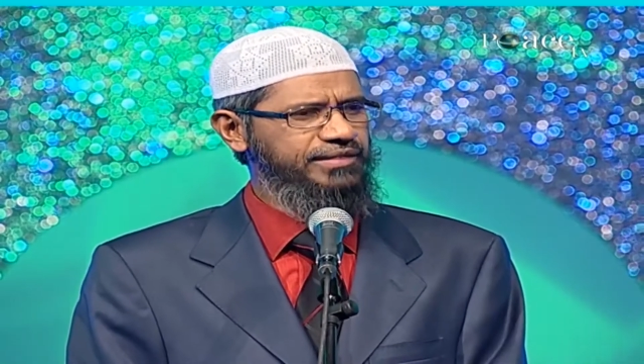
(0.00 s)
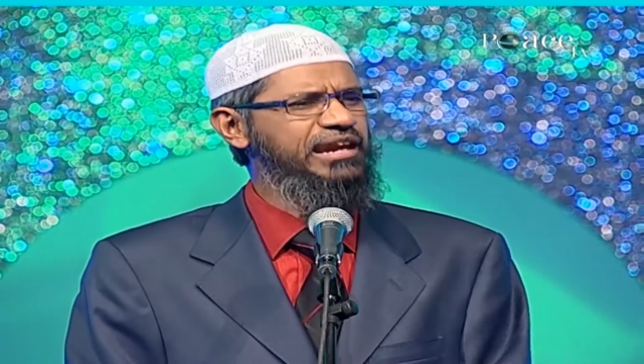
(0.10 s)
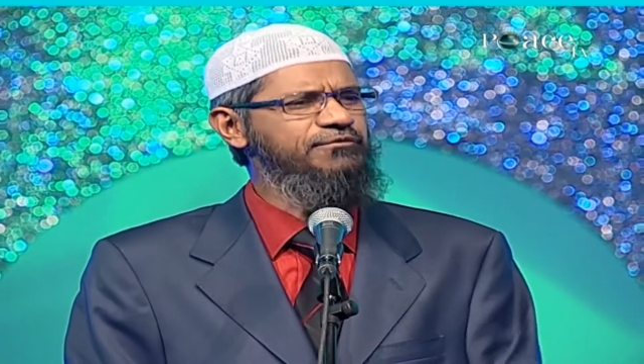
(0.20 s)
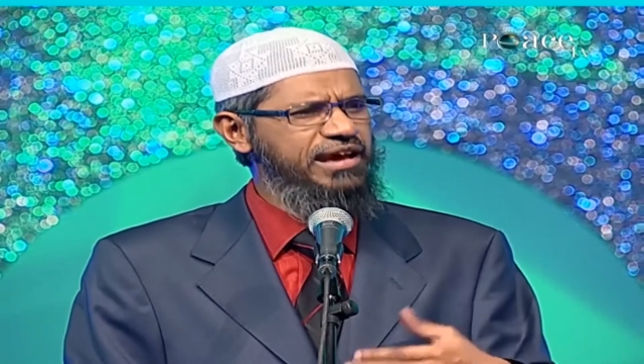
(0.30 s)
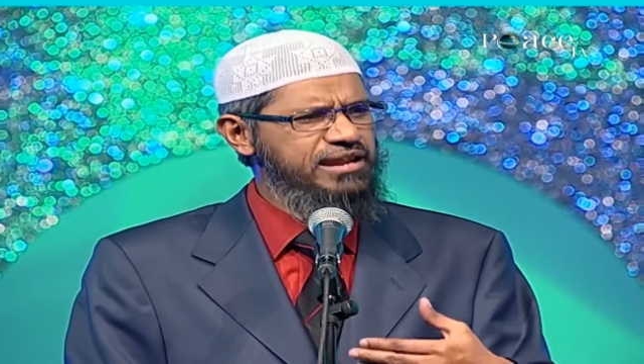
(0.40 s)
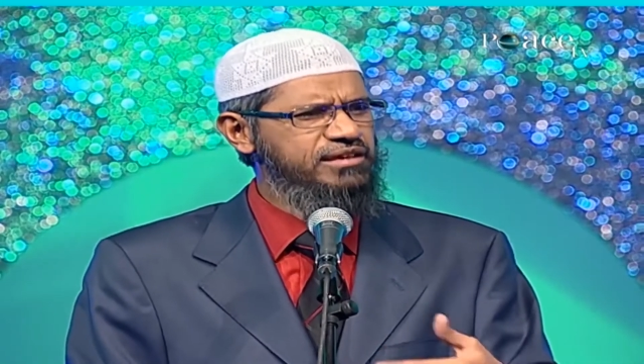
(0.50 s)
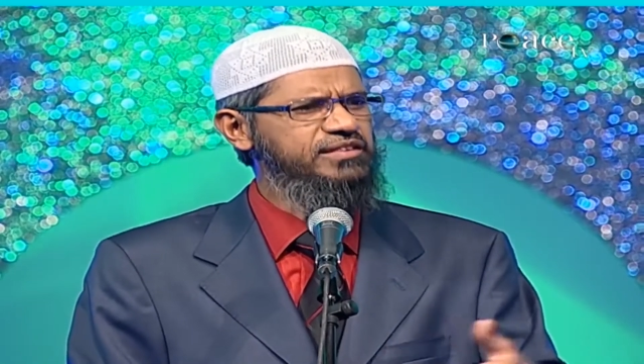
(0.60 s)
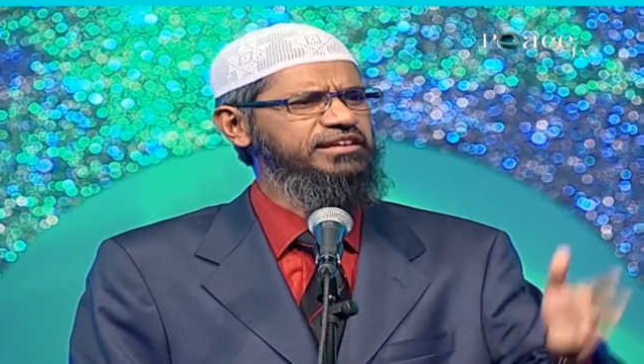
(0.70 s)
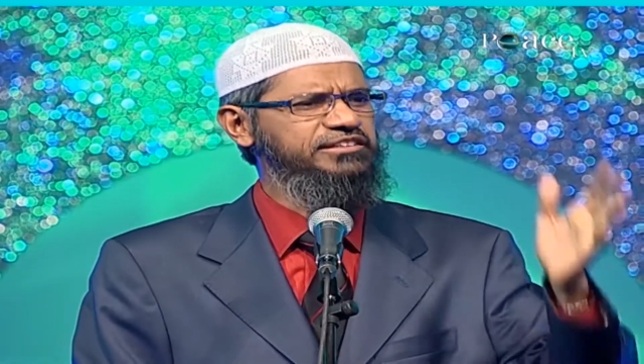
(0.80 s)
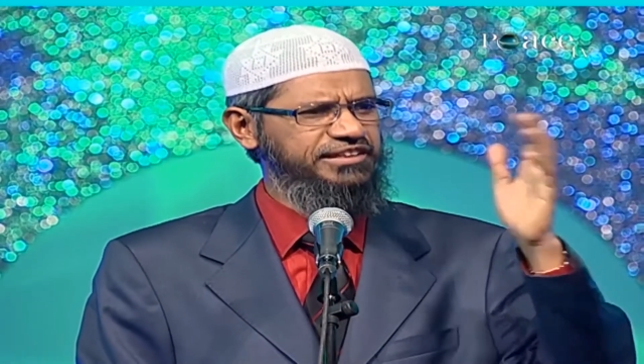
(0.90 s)
There are various
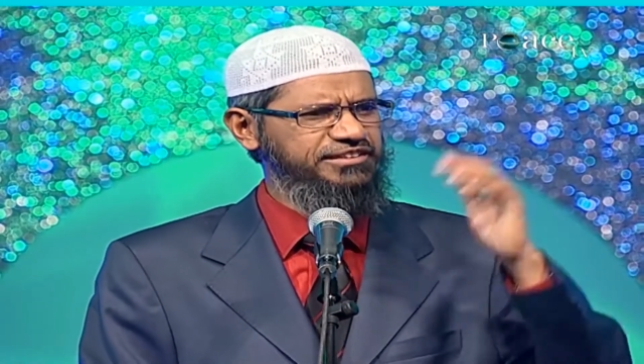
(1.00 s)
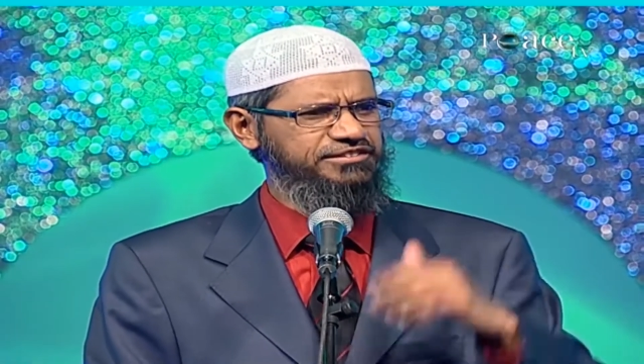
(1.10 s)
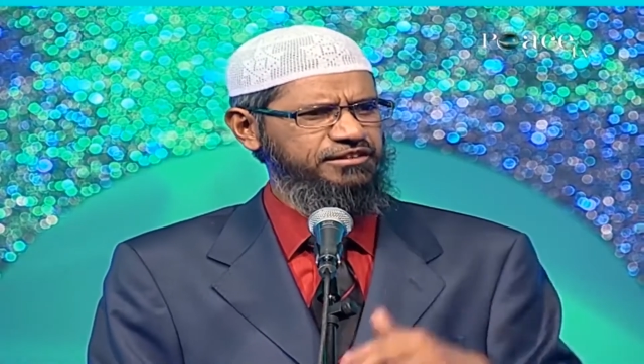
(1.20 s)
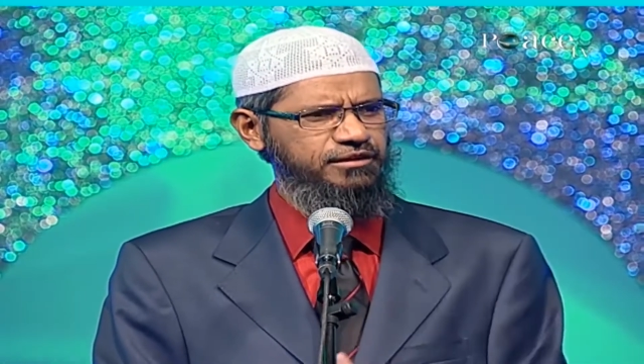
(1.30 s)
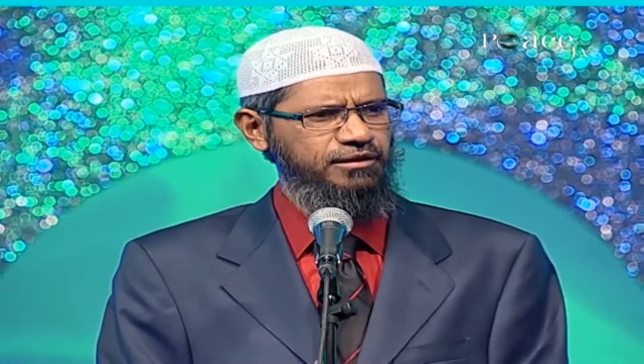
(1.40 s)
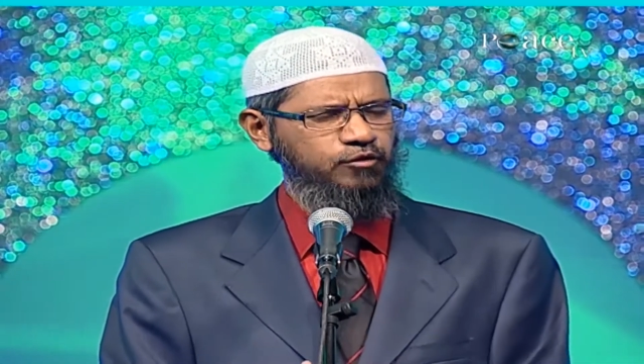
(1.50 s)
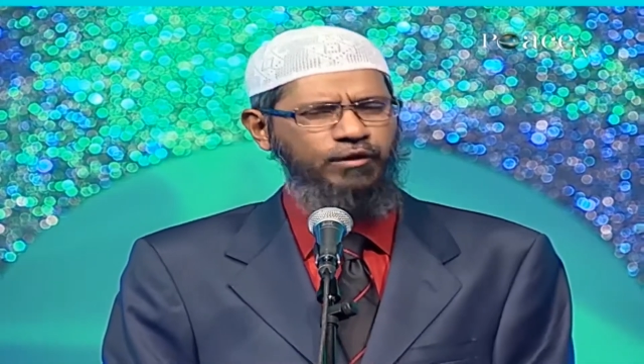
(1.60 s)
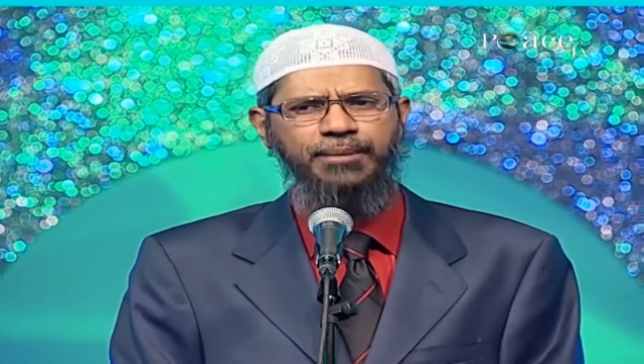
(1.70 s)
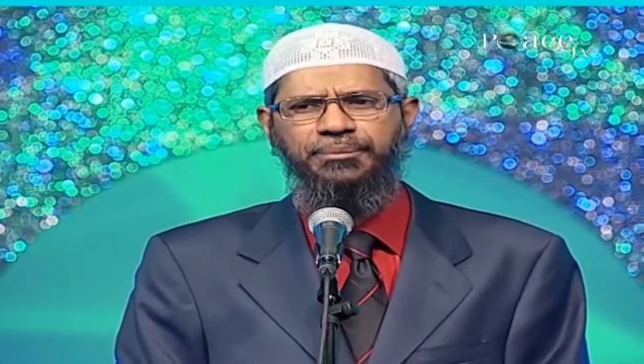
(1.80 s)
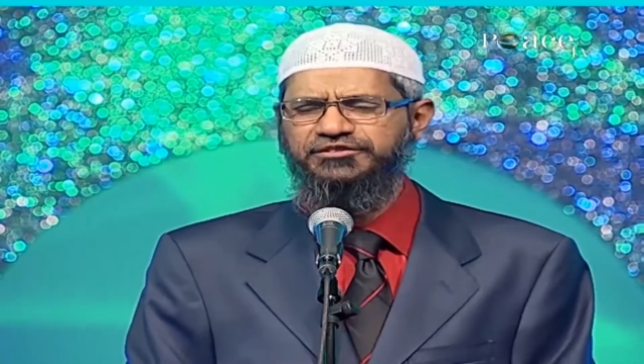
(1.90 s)
other reasons
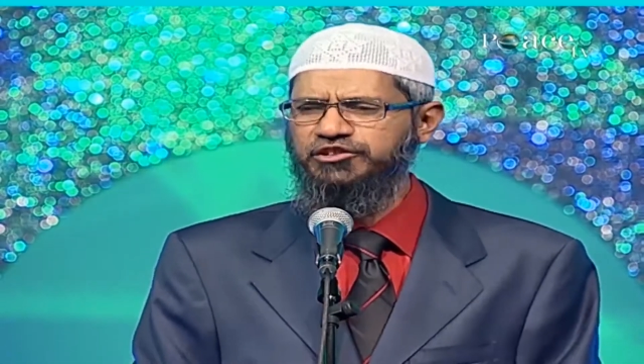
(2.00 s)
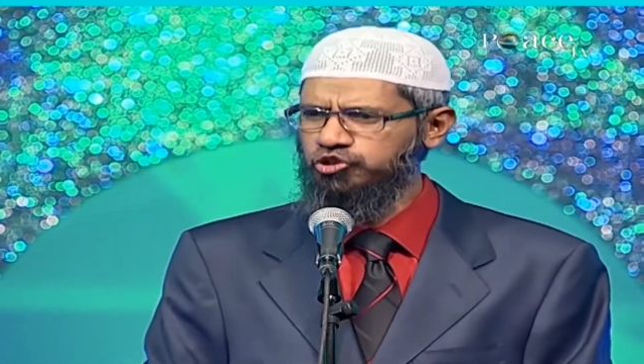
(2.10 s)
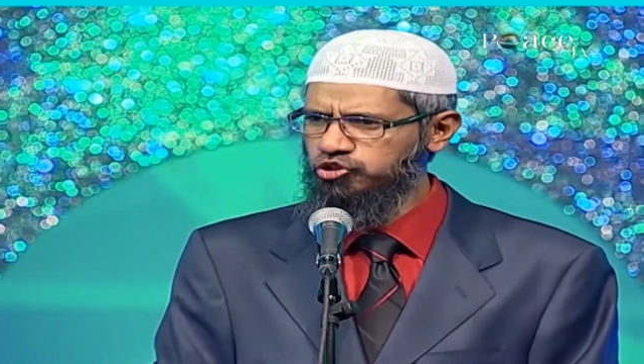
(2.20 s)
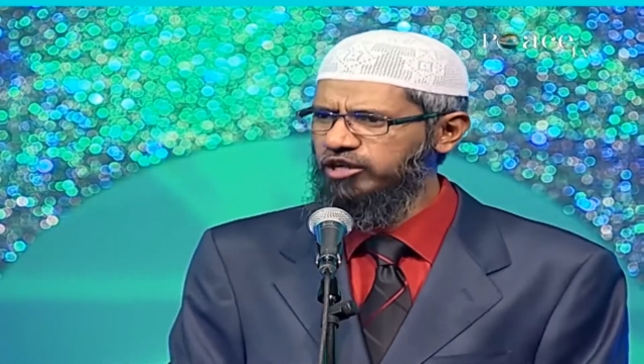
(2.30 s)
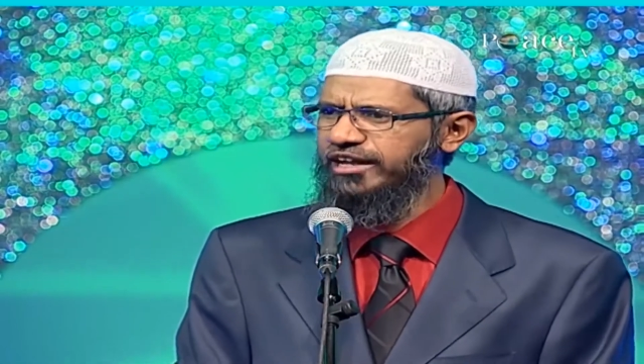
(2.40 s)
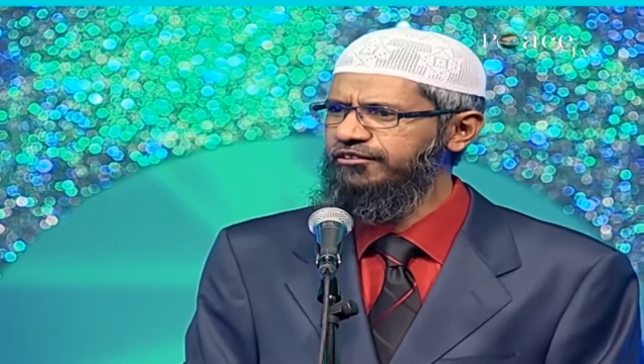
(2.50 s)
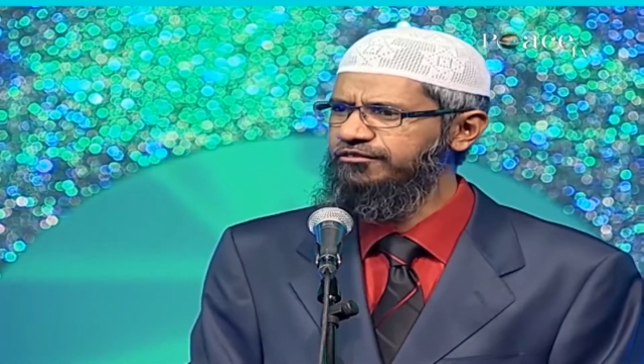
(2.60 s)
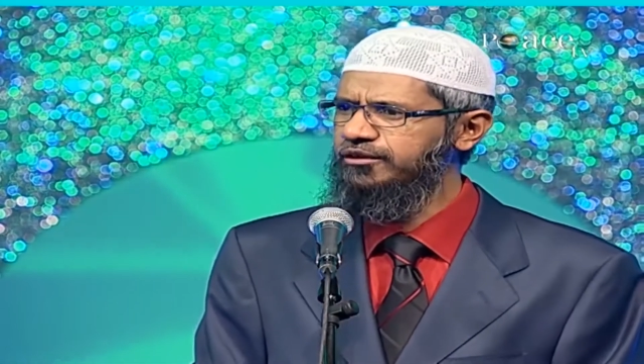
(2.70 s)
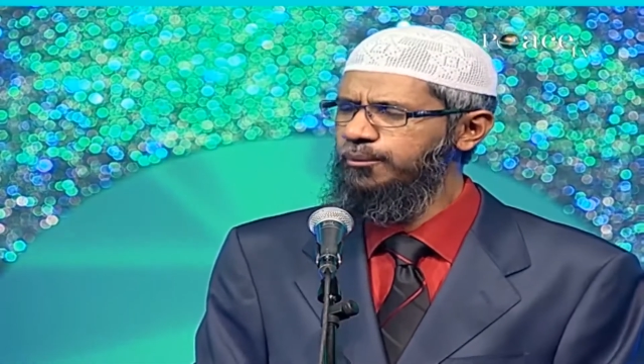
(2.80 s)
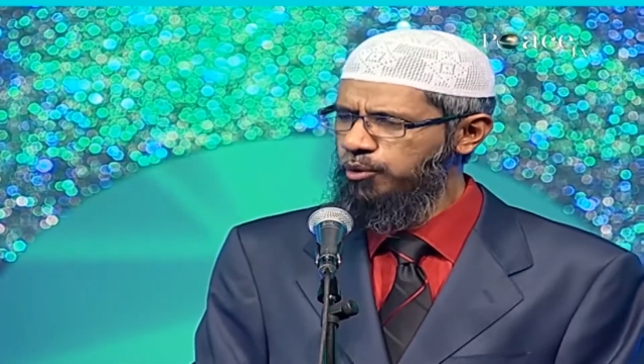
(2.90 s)
why a person should not have